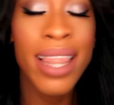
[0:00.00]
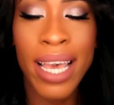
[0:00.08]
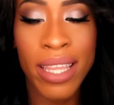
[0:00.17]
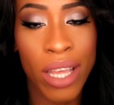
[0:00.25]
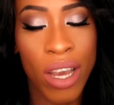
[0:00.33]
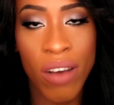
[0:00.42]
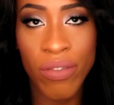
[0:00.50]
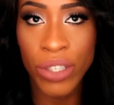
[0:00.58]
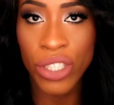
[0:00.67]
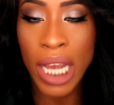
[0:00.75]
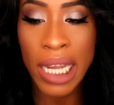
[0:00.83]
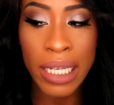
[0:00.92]
like the
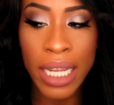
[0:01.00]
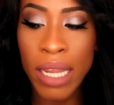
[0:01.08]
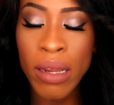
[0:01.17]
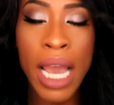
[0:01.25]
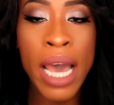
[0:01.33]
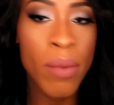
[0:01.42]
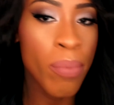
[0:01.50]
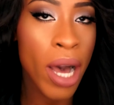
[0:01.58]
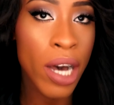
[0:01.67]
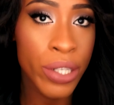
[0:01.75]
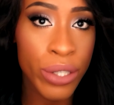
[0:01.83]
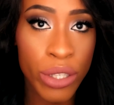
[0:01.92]
coverage. I did not add
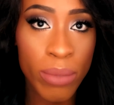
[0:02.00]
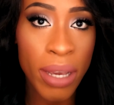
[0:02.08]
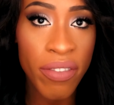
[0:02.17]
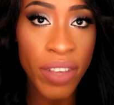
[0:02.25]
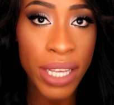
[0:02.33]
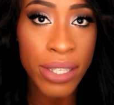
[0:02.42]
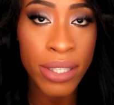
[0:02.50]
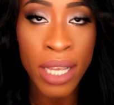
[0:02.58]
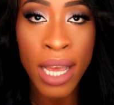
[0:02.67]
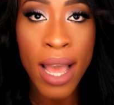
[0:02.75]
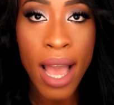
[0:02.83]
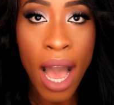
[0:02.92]
powder to my face.
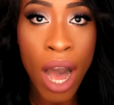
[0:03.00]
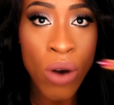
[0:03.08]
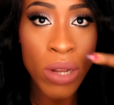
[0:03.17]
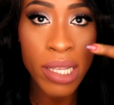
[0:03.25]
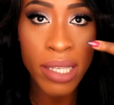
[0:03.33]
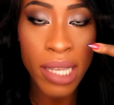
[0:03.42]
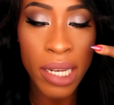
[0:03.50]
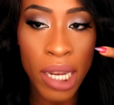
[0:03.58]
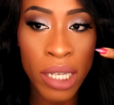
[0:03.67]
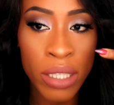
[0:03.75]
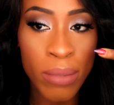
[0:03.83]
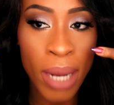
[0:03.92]
I only set
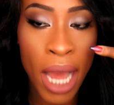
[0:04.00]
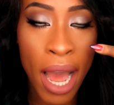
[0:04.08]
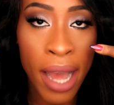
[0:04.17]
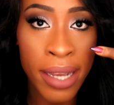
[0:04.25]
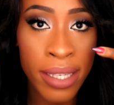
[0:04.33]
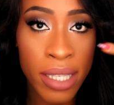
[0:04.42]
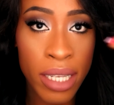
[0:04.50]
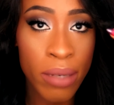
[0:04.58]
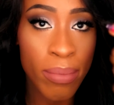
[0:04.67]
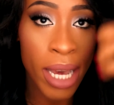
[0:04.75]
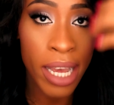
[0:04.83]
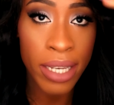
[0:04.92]
under my eyes
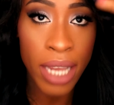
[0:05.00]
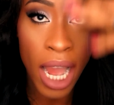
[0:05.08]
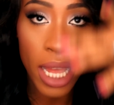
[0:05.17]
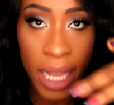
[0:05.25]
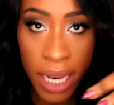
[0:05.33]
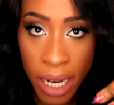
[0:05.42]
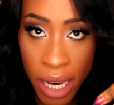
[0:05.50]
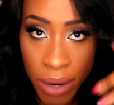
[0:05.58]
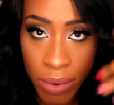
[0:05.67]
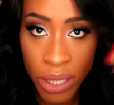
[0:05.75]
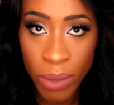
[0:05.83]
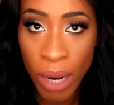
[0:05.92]
and my highlighted
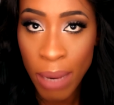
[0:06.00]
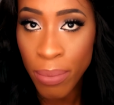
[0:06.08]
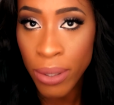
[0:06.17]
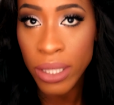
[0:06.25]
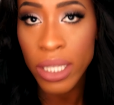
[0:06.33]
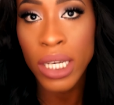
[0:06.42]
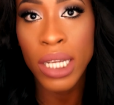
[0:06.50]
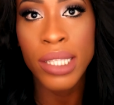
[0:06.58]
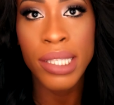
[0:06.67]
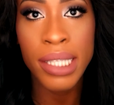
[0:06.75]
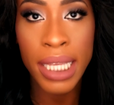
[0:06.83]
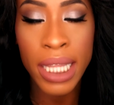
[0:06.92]
areas where I put the
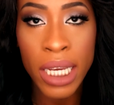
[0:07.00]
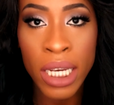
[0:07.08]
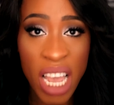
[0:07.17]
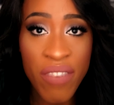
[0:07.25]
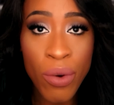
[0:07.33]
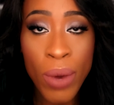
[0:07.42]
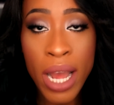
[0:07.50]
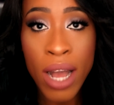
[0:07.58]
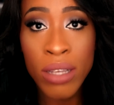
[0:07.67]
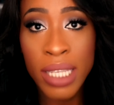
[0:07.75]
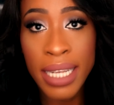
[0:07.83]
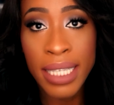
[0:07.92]
concealer. Everywhere
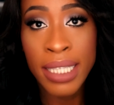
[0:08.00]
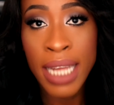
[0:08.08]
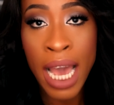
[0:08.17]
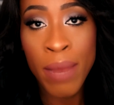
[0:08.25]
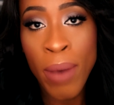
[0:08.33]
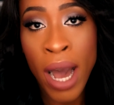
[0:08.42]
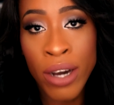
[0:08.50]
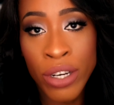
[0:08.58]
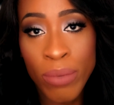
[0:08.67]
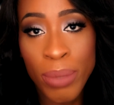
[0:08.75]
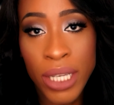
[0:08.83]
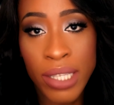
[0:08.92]
else I didn't add
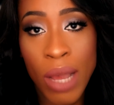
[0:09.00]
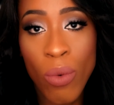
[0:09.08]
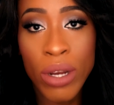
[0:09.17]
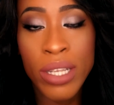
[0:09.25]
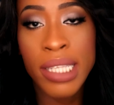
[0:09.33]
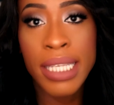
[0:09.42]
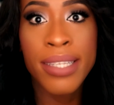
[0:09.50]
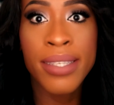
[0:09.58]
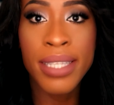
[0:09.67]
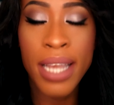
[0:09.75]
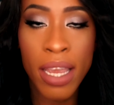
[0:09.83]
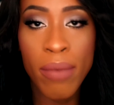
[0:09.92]
powder because I want to see the
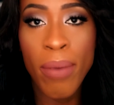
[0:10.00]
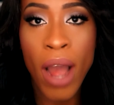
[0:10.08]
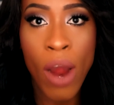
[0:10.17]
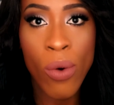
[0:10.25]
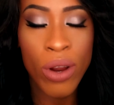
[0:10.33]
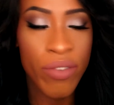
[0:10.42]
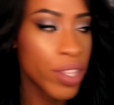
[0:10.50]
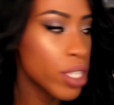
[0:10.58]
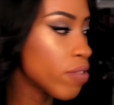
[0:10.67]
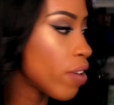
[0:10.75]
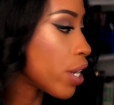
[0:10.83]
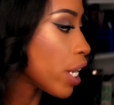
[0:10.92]
staying power of
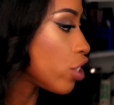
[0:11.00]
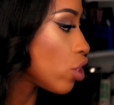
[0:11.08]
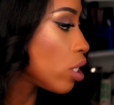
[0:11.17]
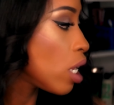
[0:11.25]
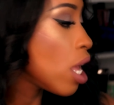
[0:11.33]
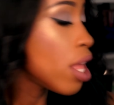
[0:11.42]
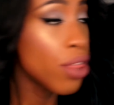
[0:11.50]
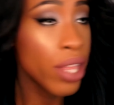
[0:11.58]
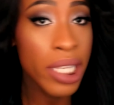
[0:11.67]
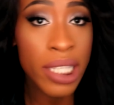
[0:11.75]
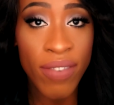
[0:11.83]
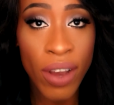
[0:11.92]
this foundation.
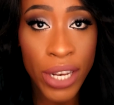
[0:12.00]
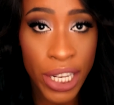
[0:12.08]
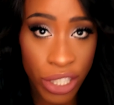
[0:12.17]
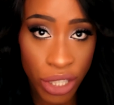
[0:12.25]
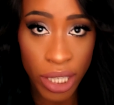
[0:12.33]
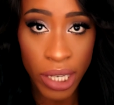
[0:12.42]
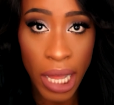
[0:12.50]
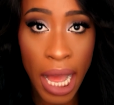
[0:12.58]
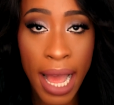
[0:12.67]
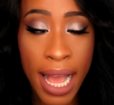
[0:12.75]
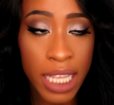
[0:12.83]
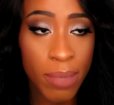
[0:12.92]
This foundation
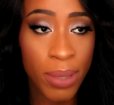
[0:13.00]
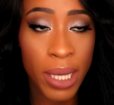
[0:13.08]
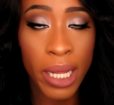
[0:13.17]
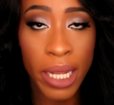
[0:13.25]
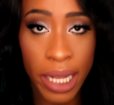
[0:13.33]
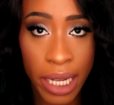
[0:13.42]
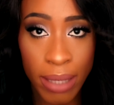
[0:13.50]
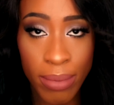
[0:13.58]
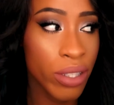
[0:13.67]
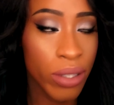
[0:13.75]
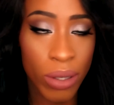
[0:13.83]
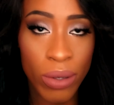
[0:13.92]
has been
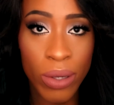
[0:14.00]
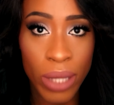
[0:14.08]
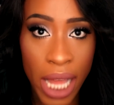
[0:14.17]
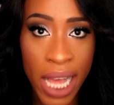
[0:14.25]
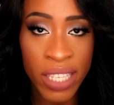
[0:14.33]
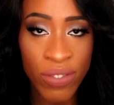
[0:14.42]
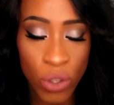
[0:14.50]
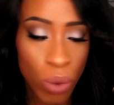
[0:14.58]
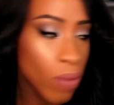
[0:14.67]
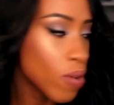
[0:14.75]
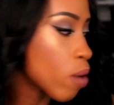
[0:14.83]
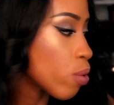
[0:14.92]
claimed to last for
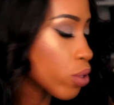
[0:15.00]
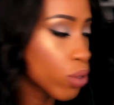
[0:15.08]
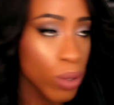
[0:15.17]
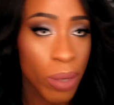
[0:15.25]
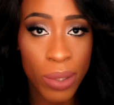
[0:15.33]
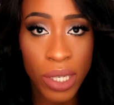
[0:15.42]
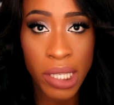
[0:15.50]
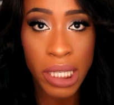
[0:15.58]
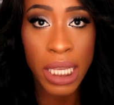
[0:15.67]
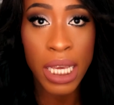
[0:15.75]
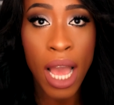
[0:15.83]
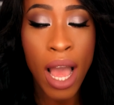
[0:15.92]
twelve hours, so I want to
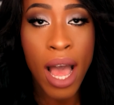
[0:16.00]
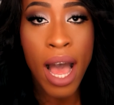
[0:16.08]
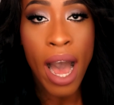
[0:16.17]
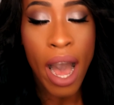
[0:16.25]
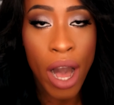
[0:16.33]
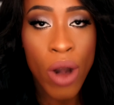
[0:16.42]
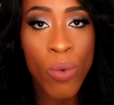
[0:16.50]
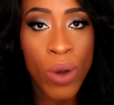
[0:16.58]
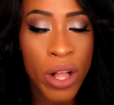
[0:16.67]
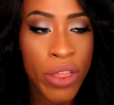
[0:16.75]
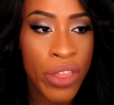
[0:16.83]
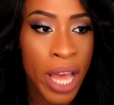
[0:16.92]
see how
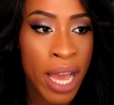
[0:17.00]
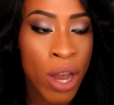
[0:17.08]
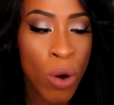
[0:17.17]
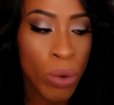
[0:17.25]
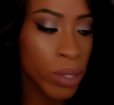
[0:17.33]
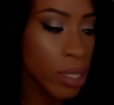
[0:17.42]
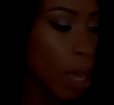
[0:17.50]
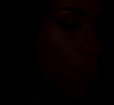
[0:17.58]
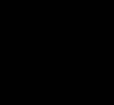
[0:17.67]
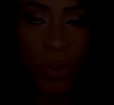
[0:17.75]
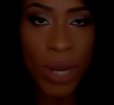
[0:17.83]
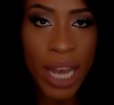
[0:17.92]
well that holds
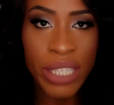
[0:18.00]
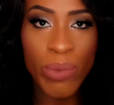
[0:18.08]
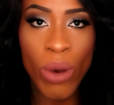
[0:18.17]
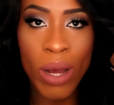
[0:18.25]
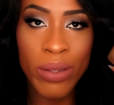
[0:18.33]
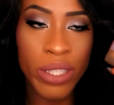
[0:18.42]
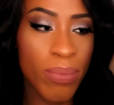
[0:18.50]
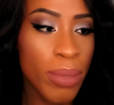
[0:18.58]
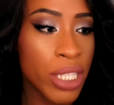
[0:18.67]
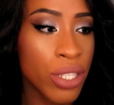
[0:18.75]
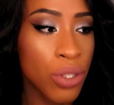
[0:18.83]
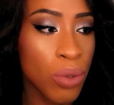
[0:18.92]
up. If you guys want
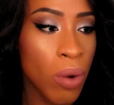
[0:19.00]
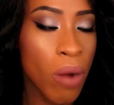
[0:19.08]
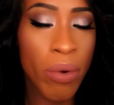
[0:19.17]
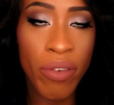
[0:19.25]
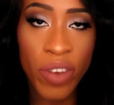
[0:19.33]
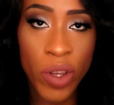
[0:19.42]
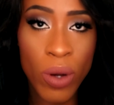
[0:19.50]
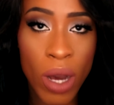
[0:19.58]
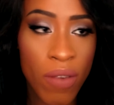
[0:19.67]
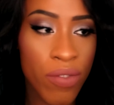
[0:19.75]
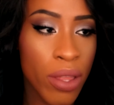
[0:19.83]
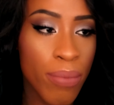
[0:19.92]
me to do a review
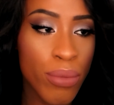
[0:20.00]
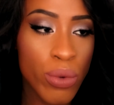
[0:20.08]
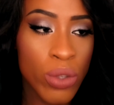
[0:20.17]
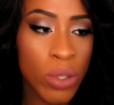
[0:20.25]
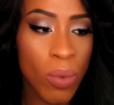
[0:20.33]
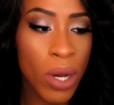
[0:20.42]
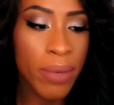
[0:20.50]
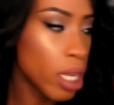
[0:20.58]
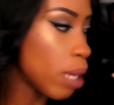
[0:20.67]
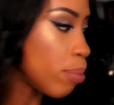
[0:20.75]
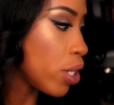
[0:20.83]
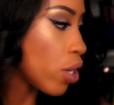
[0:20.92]
of the mousse one,
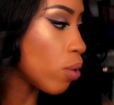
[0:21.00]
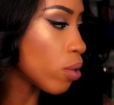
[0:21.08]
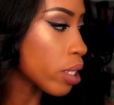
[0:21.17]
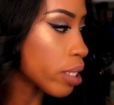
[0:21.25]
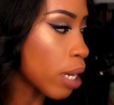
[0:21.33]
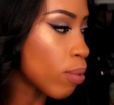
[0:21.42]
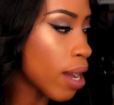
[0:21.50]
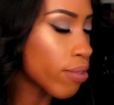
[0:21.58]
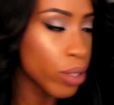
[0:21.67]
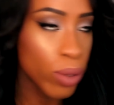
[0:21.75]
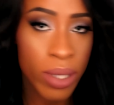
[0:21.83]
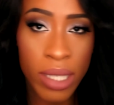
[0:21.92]
let me know, because I'll
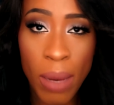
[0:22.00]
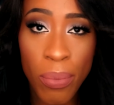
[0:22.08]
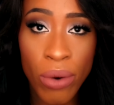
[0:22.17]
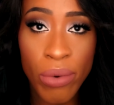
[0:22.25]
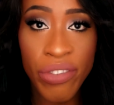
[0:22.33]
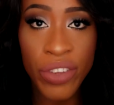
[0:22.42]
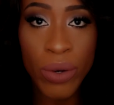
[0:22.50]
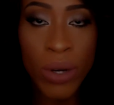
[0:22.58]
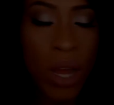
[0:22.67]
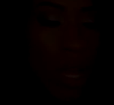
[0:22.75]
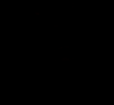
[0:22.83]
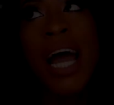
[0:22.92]
have to do a separate review.
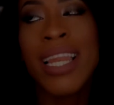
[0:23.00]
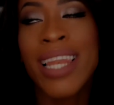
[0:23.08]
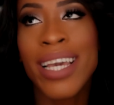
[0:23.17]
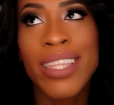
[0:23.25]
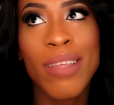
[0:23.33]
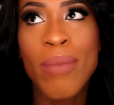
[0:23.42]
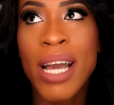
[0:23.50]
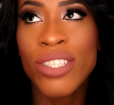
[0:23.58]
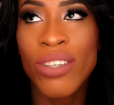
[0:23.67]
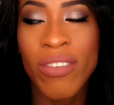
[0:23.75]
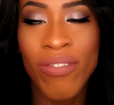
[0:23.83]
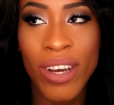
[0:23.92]
I like the
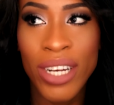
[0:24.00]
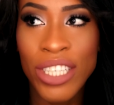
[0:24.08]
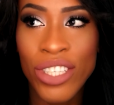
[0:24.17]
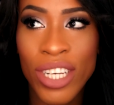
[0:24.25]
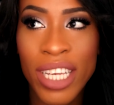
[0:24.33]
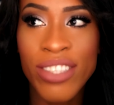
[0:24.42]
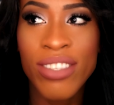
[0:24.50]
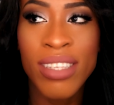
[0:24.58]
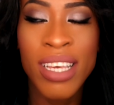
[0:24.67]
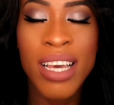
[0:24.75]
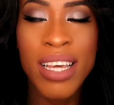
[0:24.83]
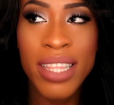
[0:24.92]
match of the foundation.
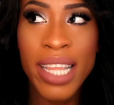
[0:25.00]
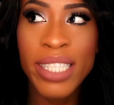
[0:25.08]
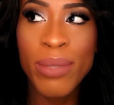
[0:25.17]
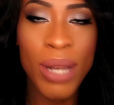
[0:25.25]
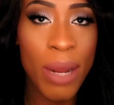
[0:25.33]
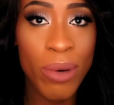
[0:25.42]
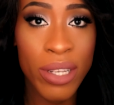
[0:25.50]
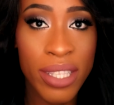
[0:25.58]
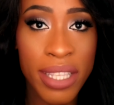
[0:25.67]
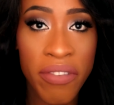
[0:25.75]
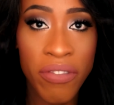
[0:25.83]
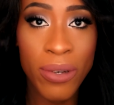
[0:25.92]
It's that's what I want to
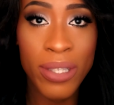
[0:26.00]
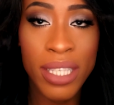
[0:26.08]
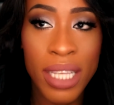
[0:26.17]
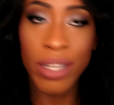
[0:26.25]
say first.